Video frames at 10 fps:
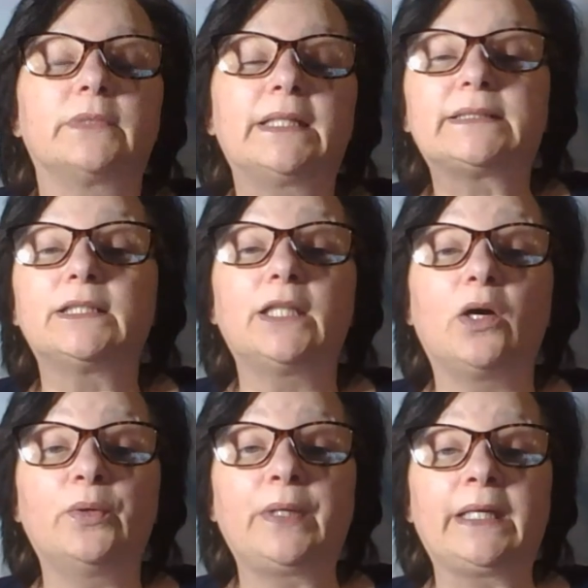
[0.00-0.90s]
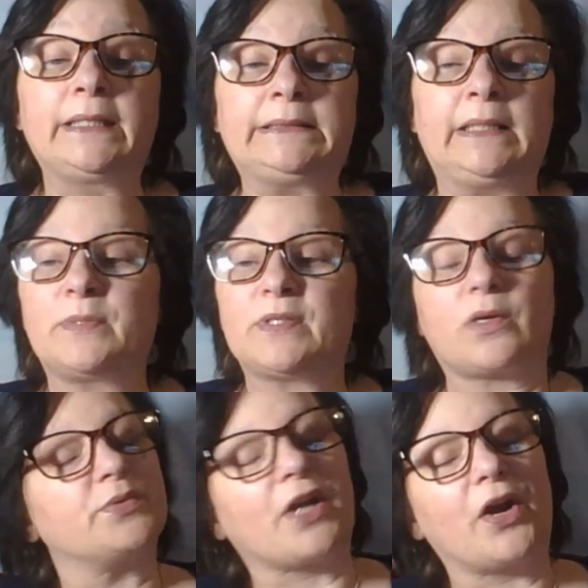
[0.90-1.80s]
It's loading. I'm
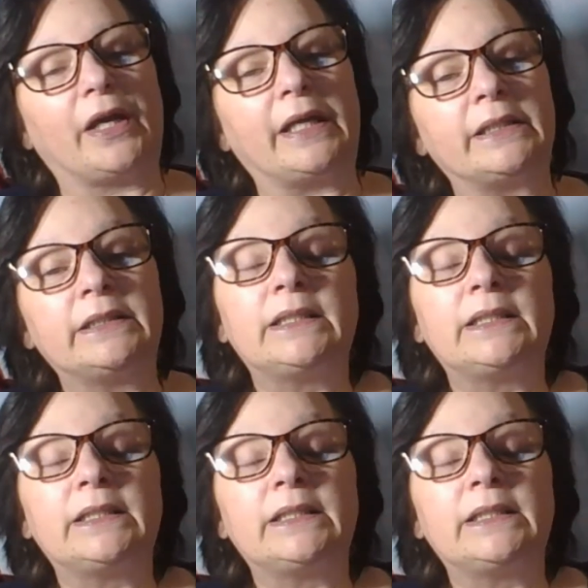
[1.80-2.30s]
so sorry.